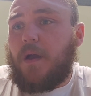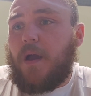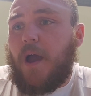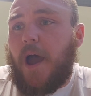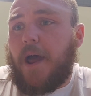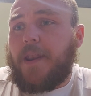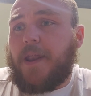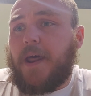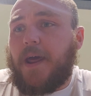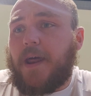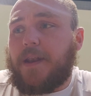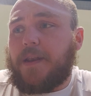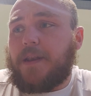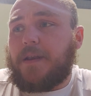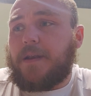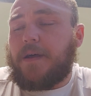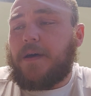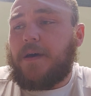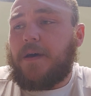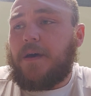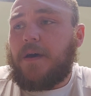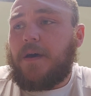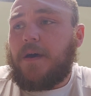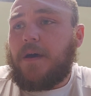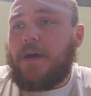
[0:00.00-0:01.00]
And then
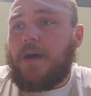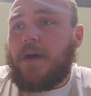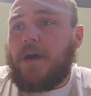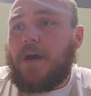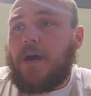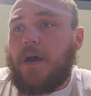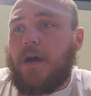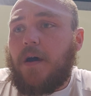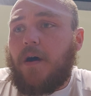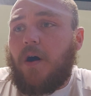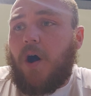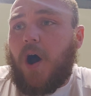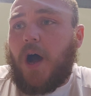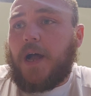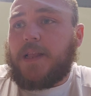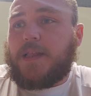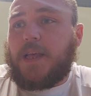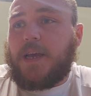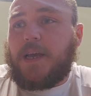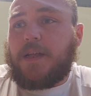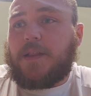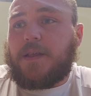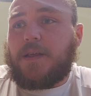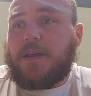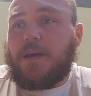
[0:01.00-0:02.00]
I
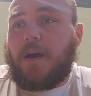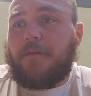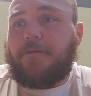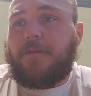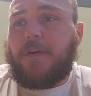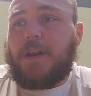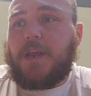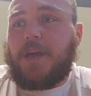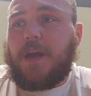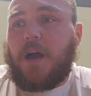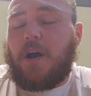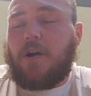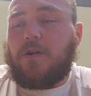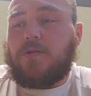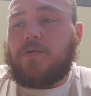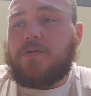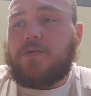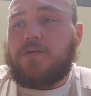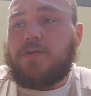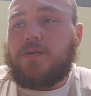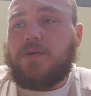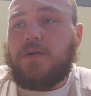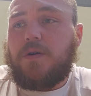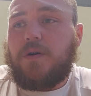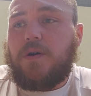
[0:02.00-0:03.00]
did a video
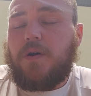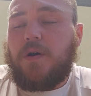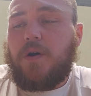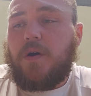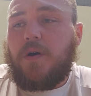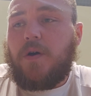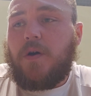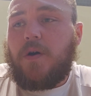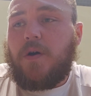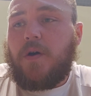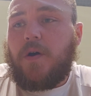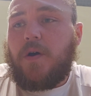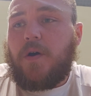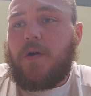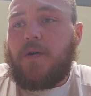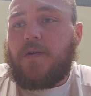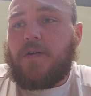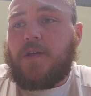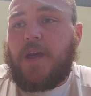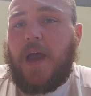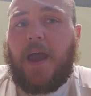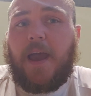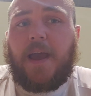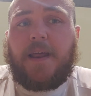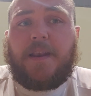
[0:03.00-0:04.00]

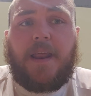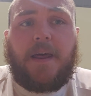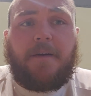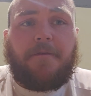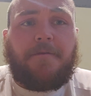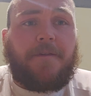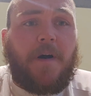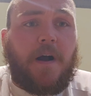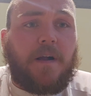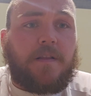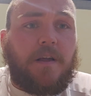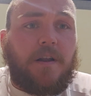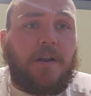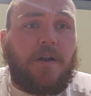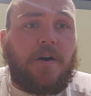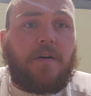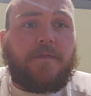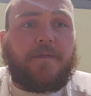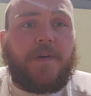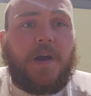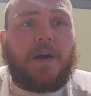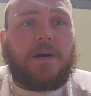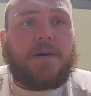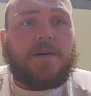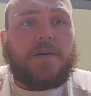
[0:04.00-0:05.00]
saying, fucked a lot
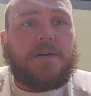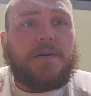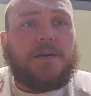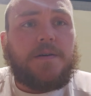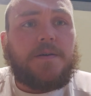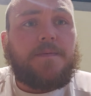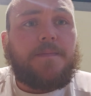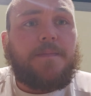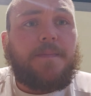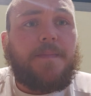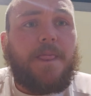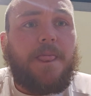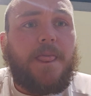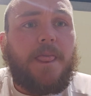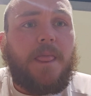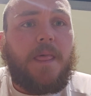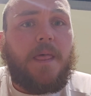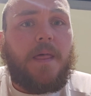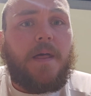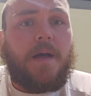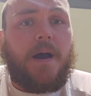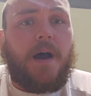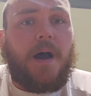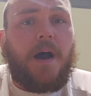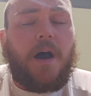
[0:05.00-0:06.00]
of you.
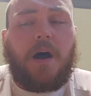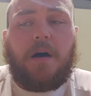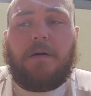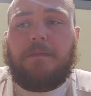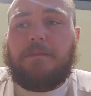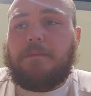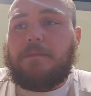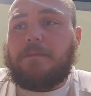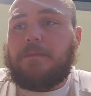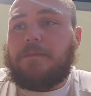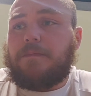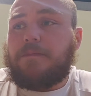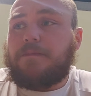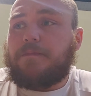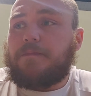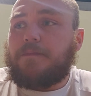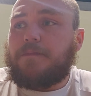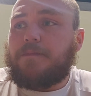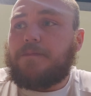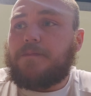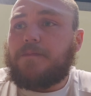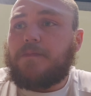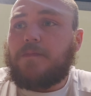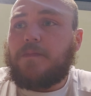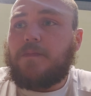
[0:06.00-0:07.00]

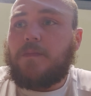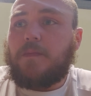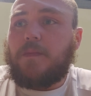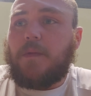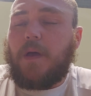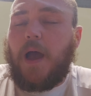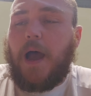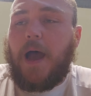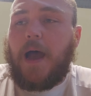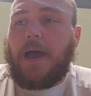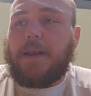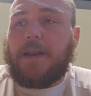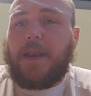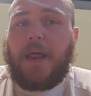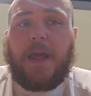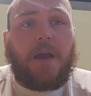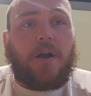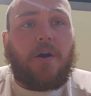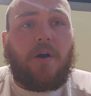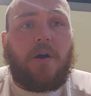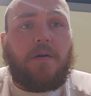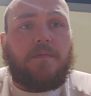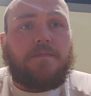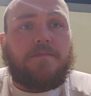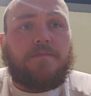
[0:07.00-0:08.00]
And it
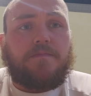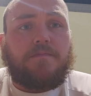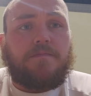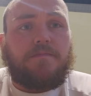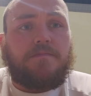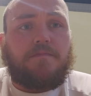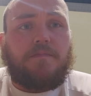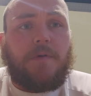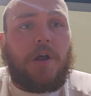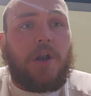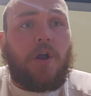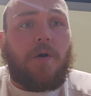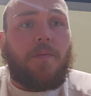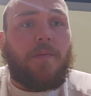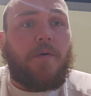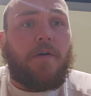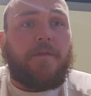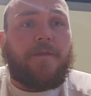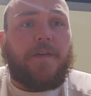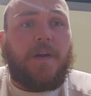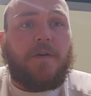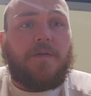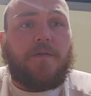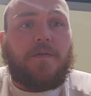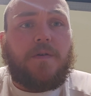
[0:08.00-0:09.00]
got a lot more
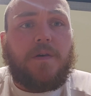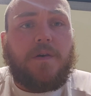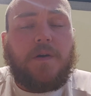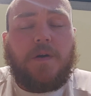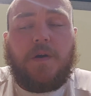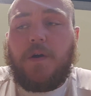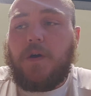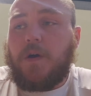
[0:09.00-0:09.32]
views.